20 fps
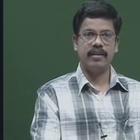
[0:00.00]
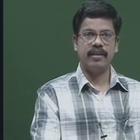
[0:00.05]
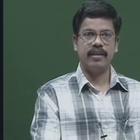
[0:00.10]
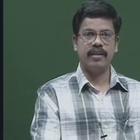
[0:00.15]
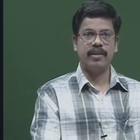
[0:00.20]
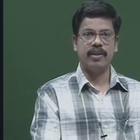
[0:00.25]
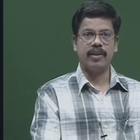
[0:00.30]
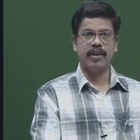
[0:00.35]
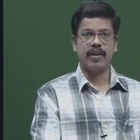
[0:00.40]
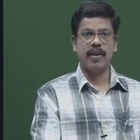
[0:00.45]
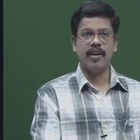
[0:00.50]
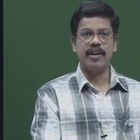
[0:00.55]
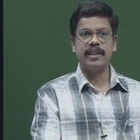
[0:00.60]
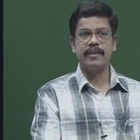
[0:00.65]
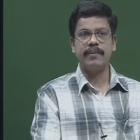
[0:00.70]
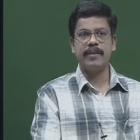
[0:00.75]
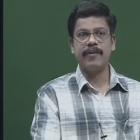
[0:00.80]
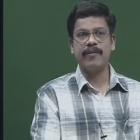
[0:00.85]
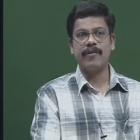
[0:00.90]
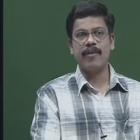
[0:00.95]
to the
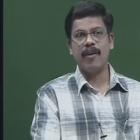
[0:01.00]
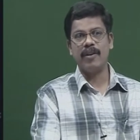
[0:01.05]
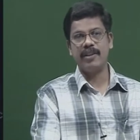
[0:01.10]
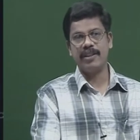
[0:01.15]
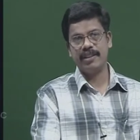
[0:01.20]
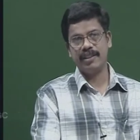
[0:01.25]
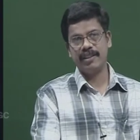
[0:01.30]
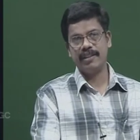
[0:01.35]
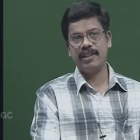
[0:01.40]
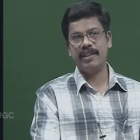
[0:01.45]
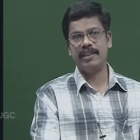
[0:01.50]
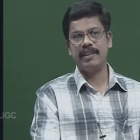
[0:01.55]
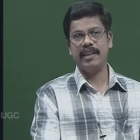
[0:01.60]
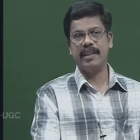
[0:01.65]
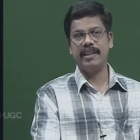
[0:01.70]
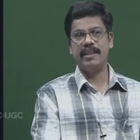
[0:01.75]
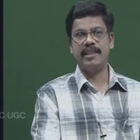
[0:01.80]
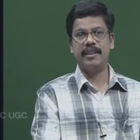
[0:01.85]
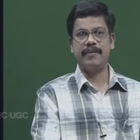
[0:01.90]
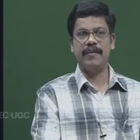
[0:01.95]
concept of consciousness in his